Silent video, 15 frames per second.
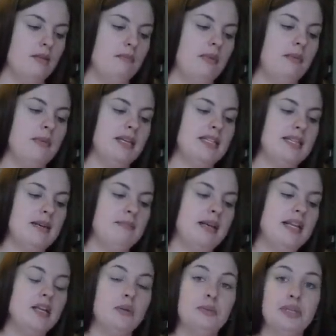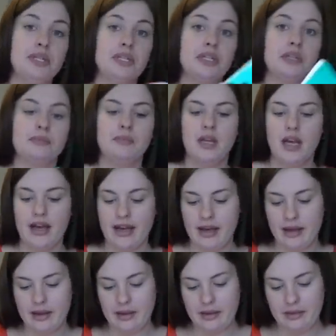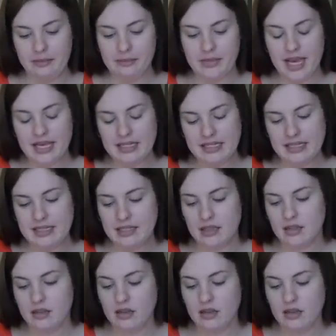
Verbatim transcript: Maybe it's in my little book. Um, yes.